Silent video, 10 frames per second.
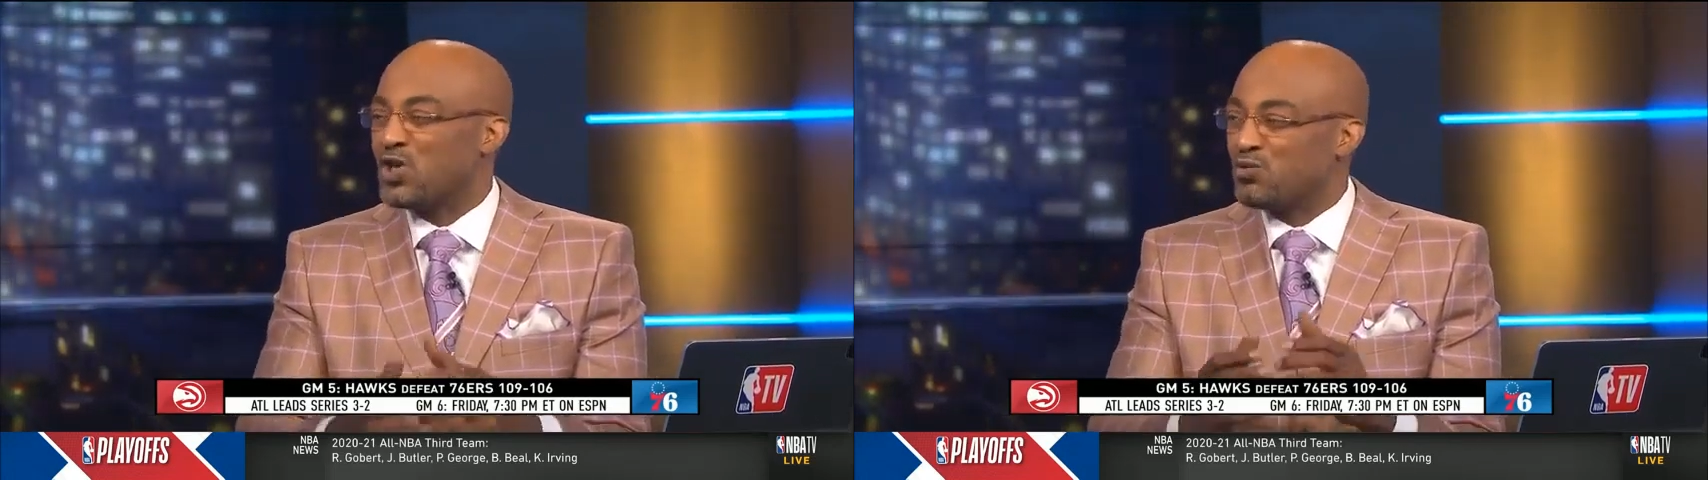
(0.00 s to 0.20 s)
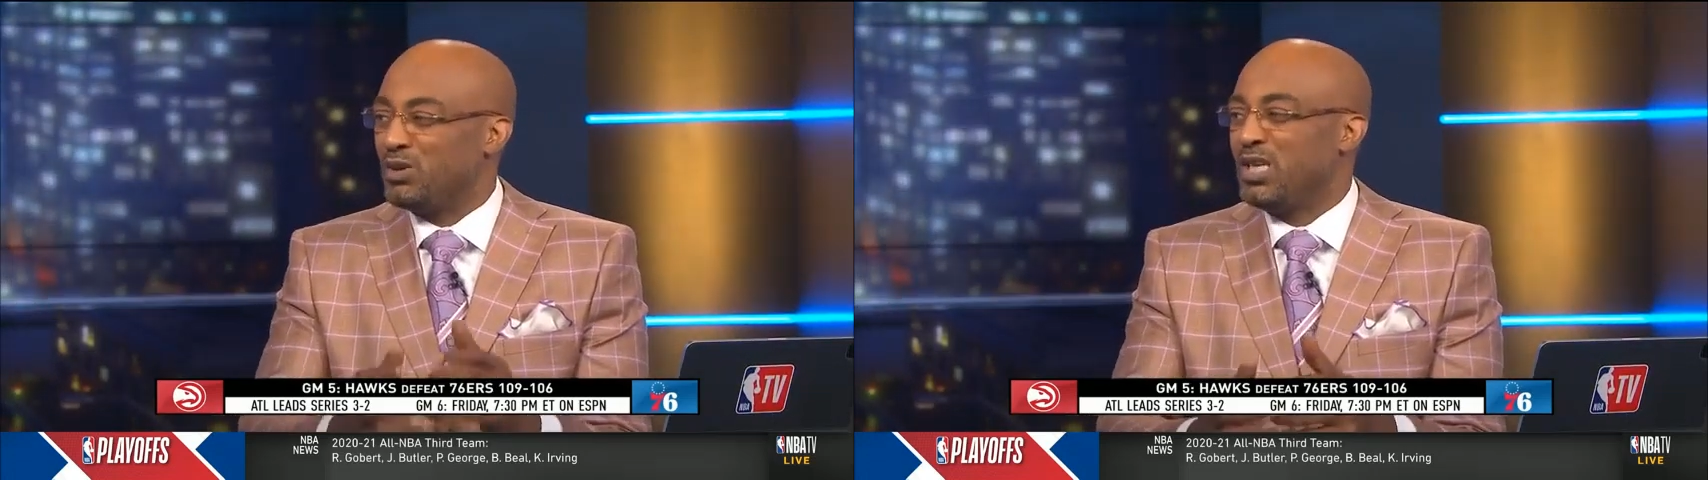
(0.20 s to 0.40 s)

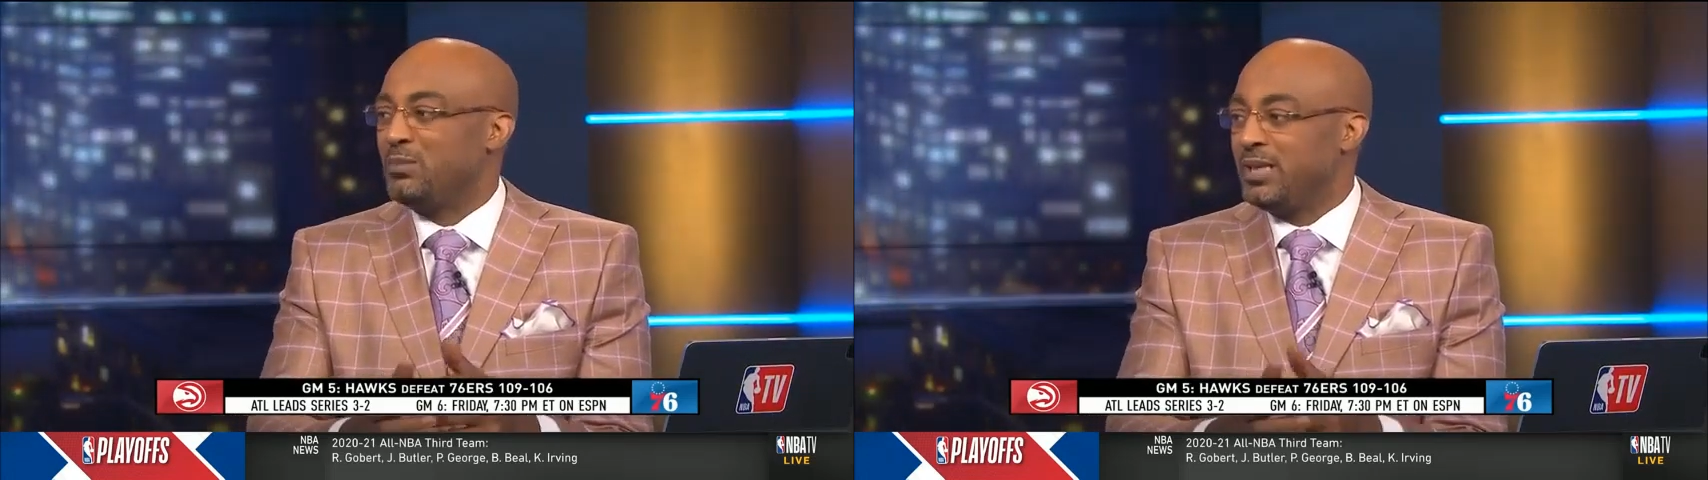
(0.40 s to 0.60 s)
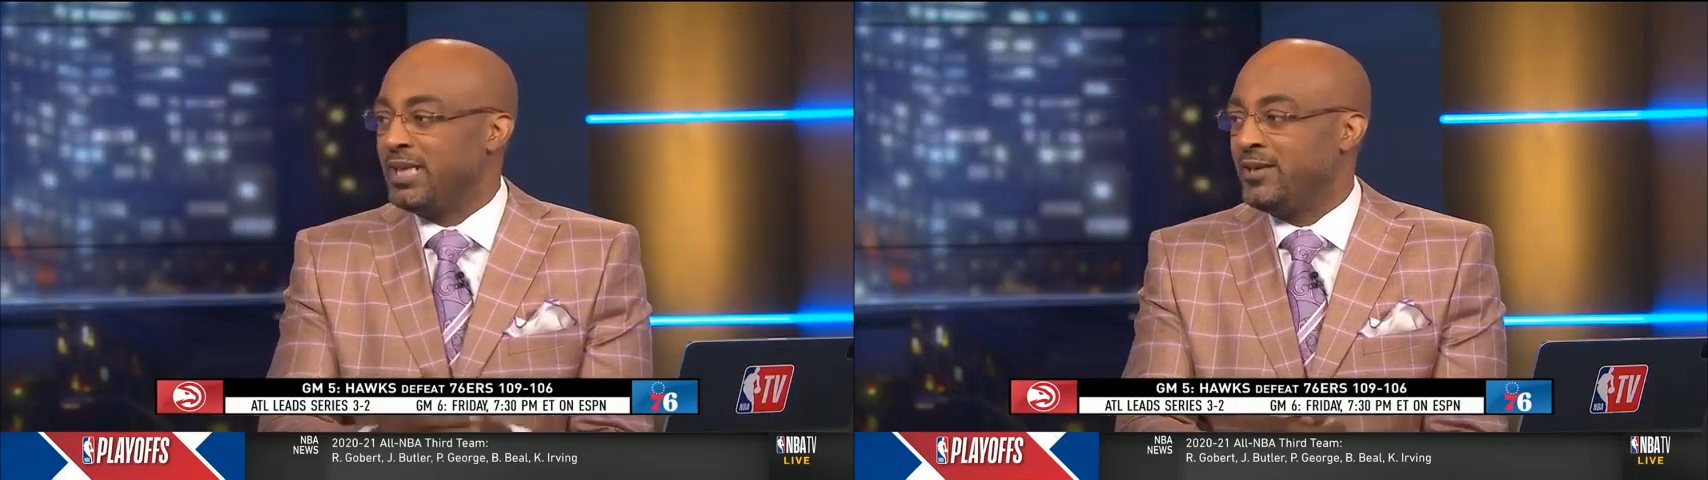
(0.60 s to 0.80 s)
really
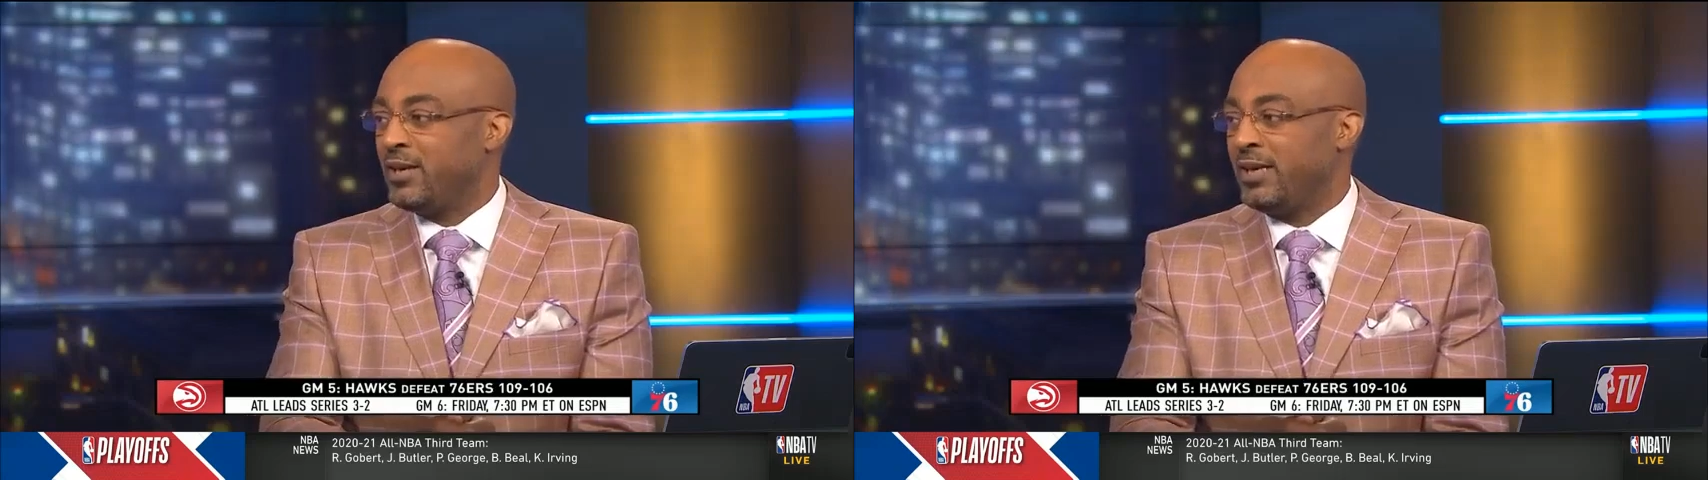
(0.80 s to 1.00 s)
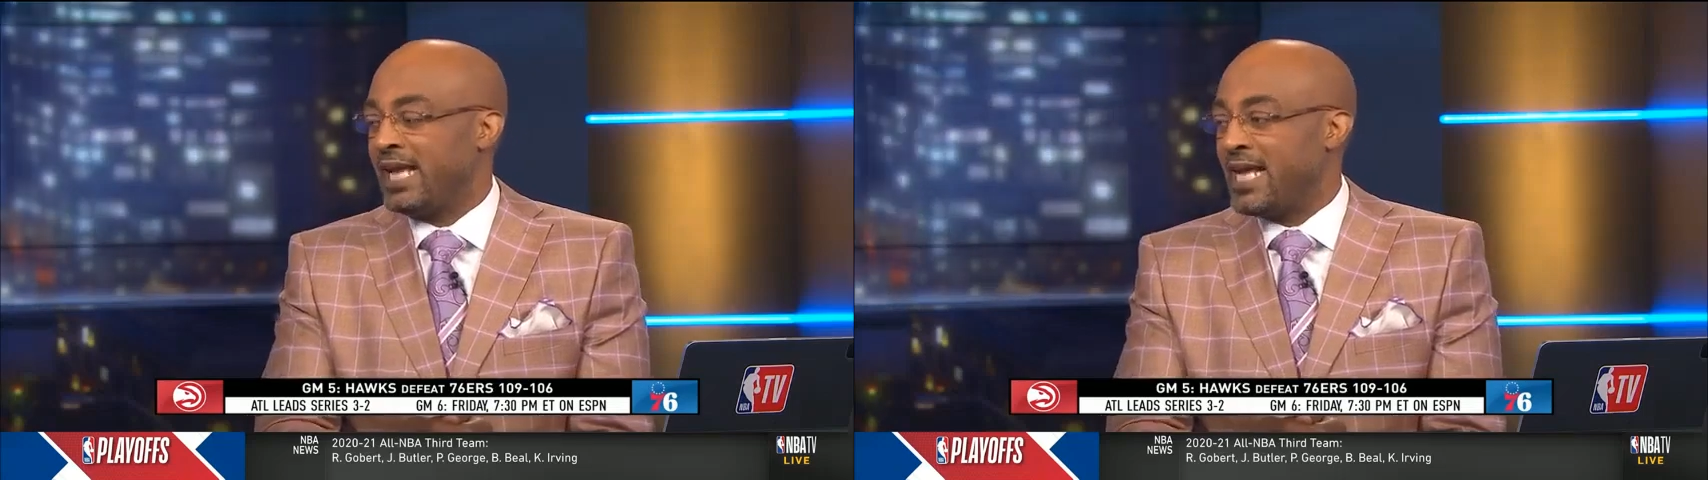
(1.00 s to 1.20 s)
believed they're in the
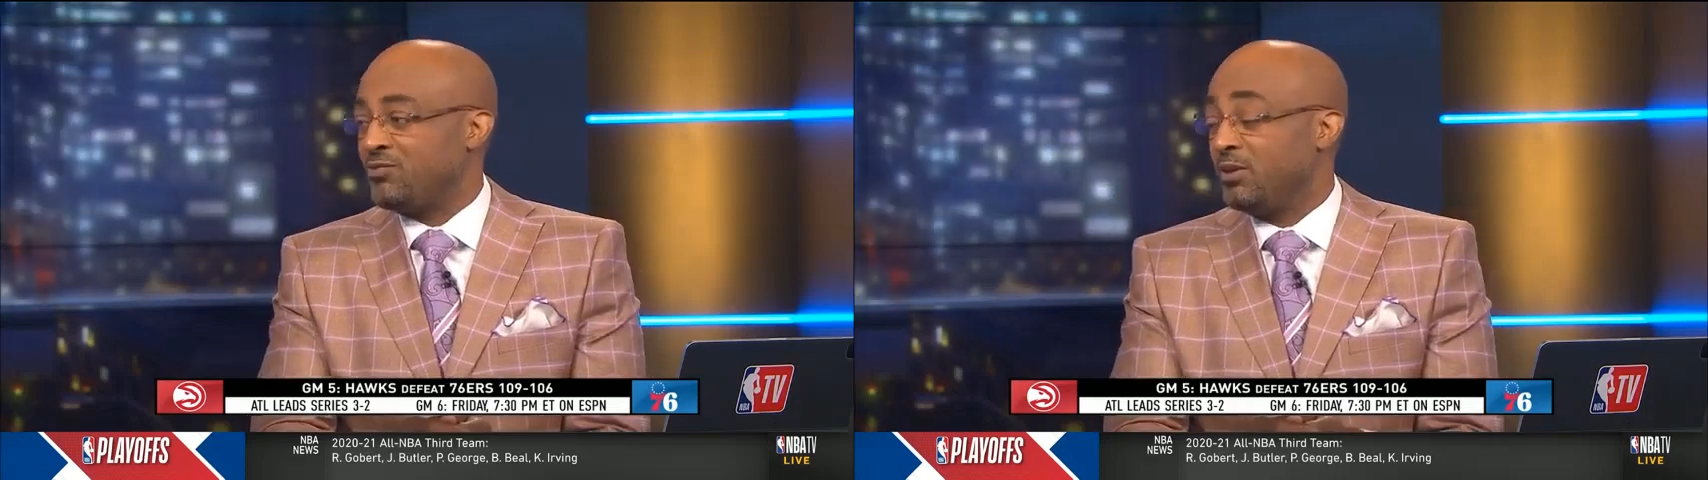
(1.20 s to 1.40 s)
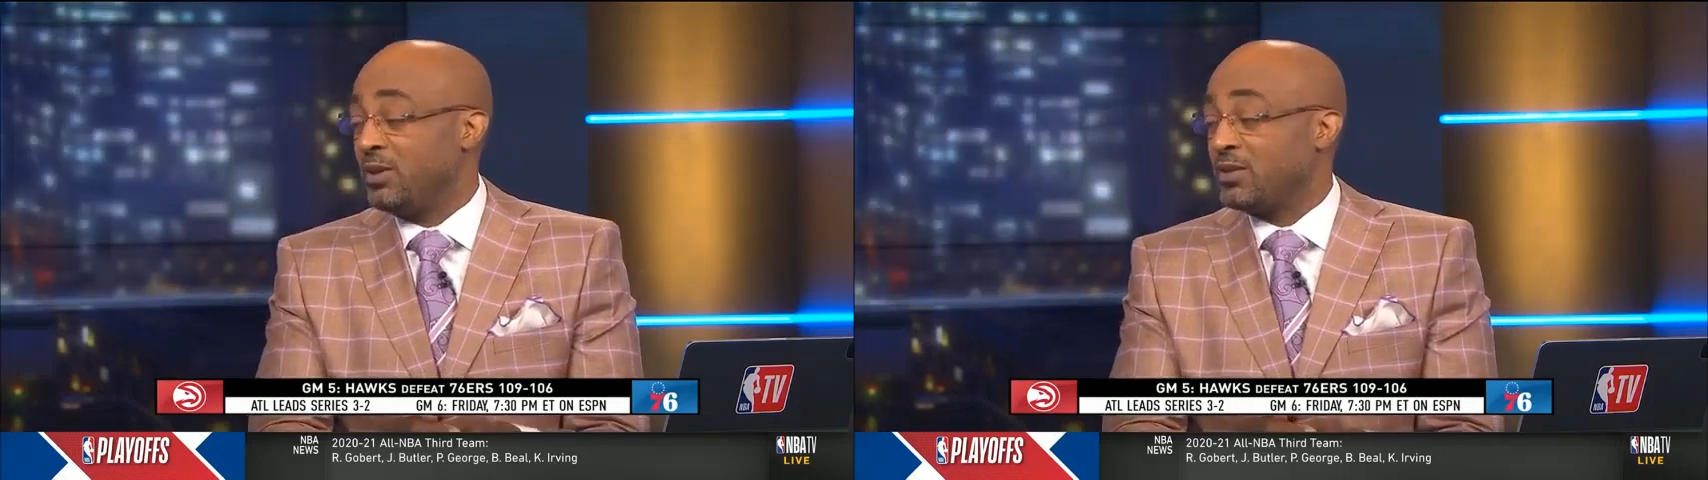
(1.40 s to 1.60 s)
last 3
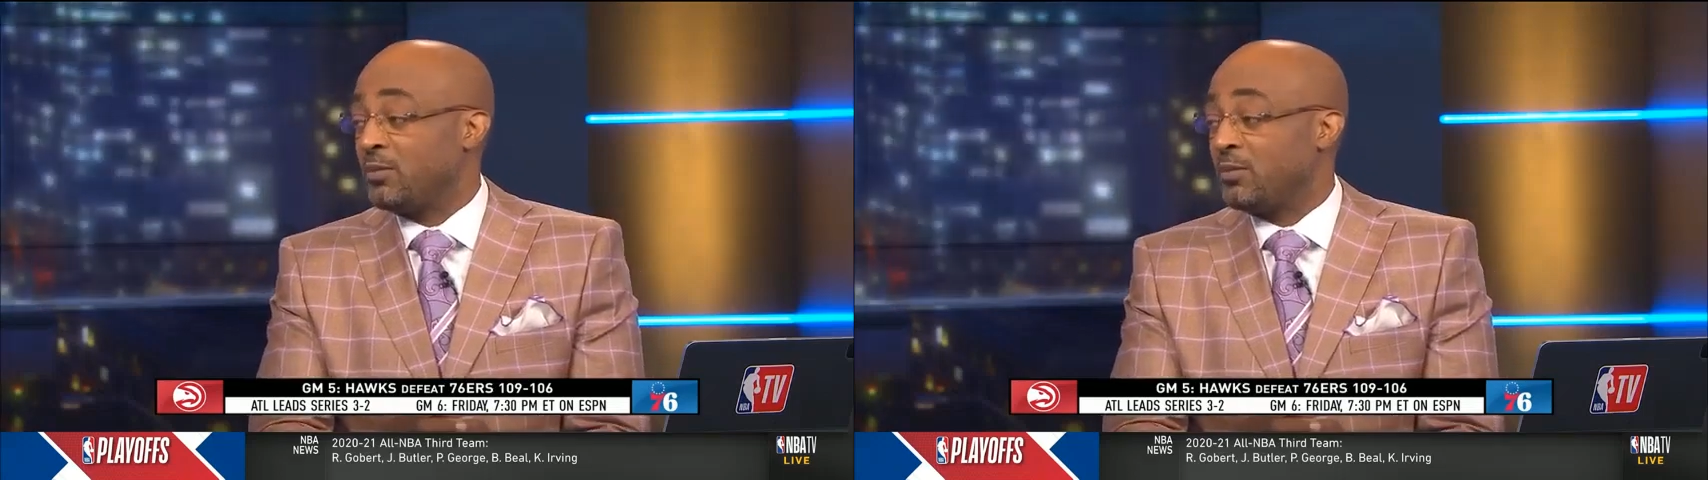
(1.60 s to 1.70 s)
minutes of the ball